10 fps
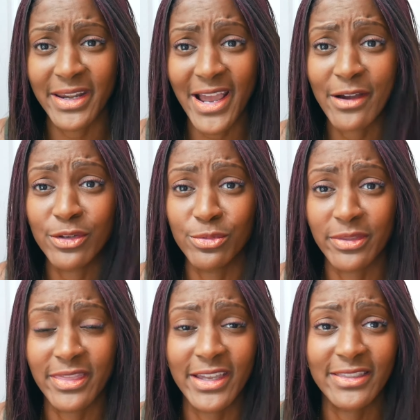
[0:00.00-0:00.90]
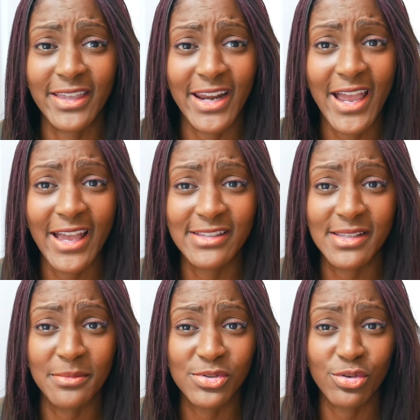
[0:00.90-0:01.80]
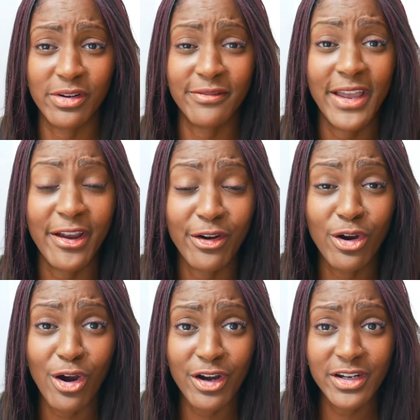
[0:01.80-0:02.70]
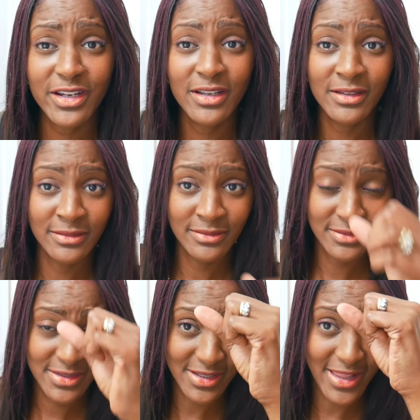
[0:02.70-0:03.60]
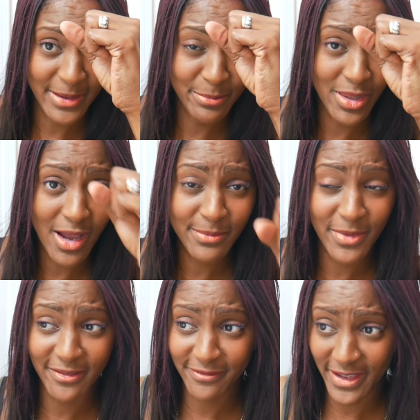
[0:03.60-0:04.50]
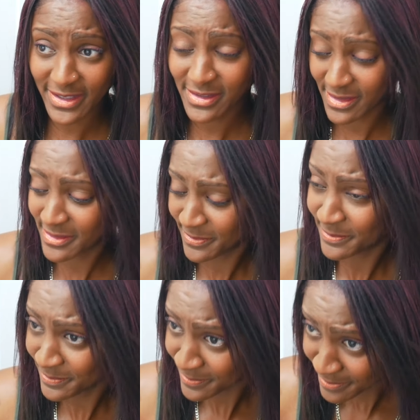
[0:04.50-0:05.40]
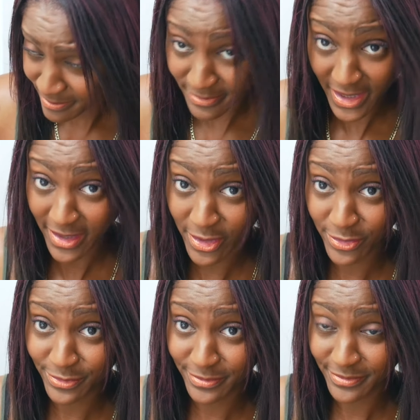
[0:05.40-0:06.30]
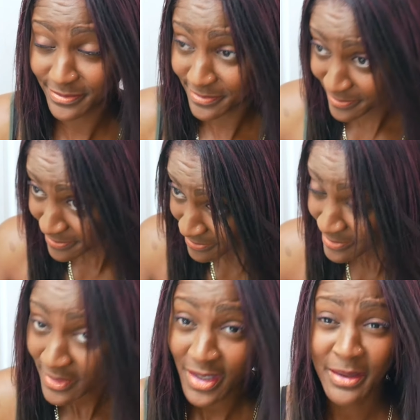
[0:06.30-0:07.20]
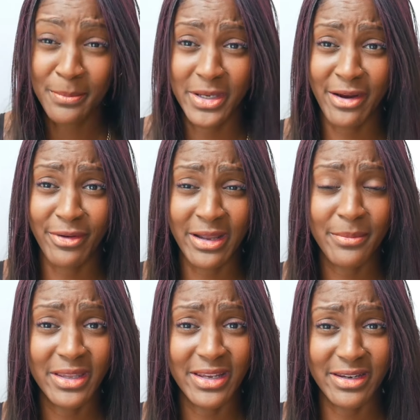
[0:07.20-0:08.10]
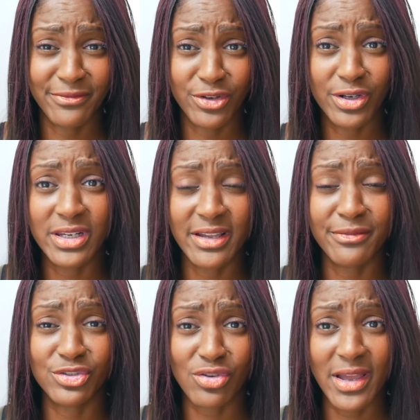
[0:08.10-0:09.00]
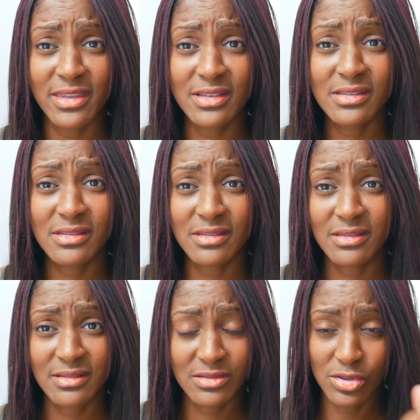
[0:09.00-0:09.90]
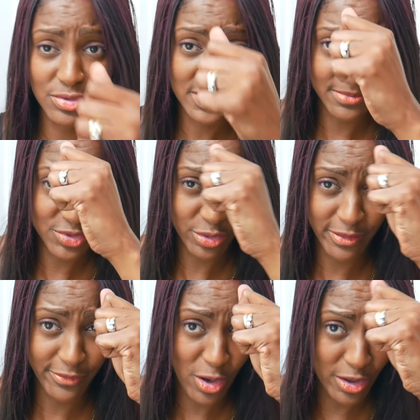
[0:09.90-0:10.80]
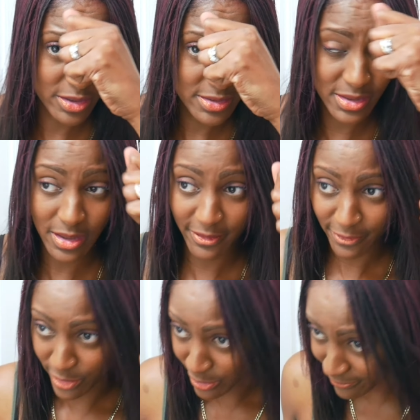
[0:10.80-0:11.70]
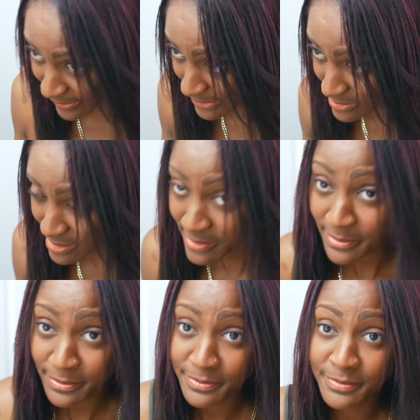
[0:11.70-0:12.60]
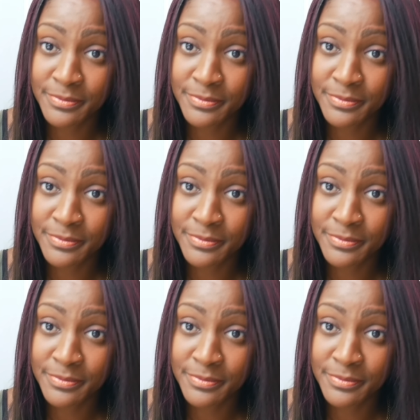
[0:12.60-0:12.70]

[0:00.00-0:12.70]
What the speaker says: By now you would think that I had some sort of hair guard to like block my face, but I don't. But I recommend that if you're gonna ever try this, to use some sort of guard to cover your face.